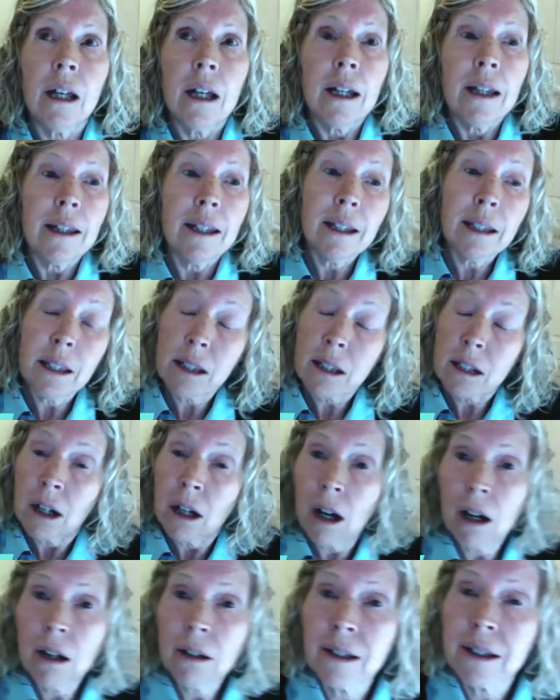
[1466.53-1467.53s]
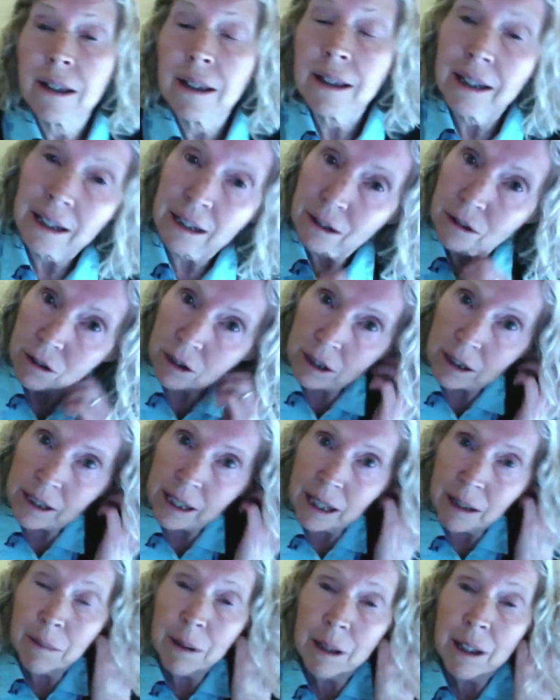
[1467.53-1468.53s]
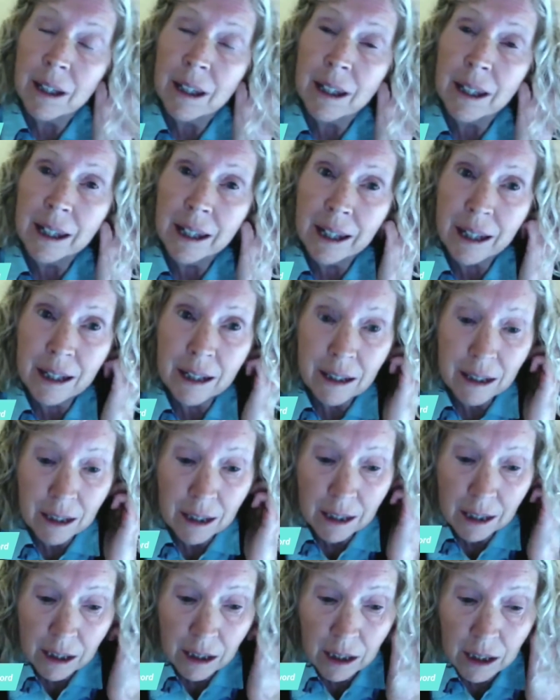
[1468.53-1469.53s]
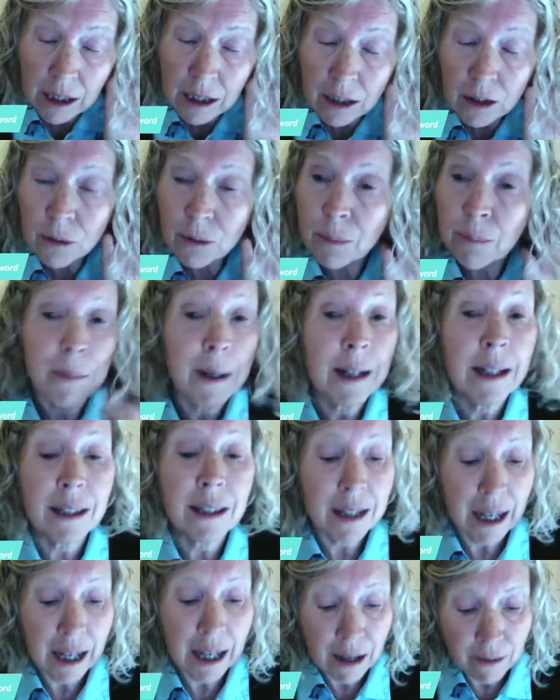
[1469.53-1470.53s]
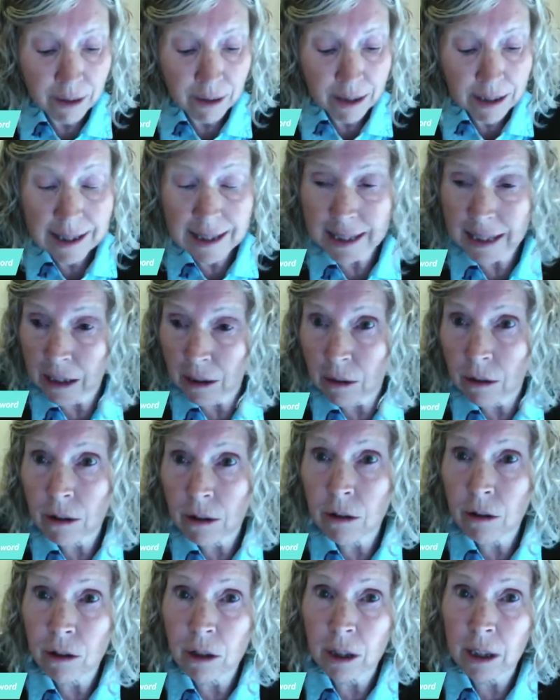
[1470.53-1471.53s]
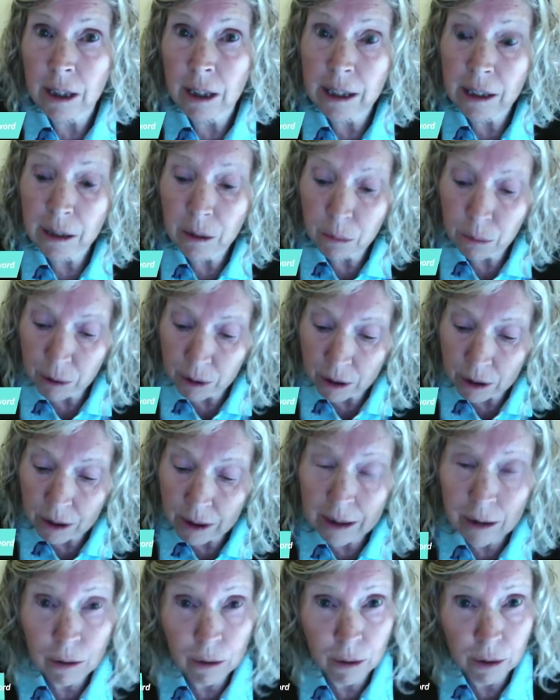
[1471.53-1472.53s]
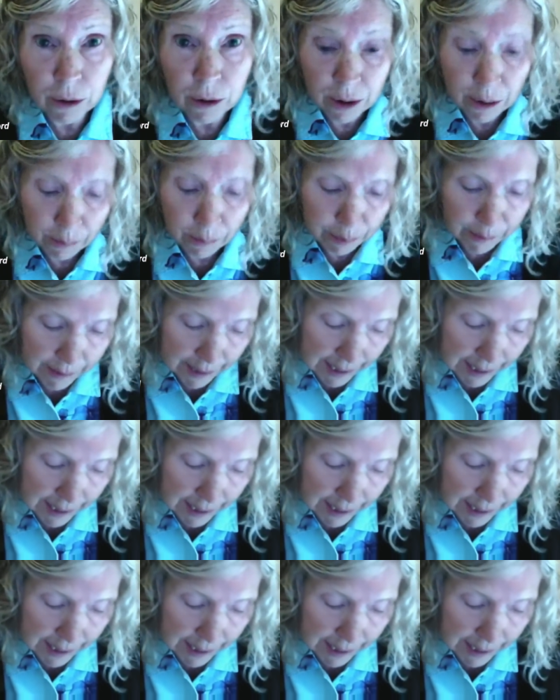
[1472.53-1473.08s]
this is called the C and G game, and you must have a C or G in a word in order to play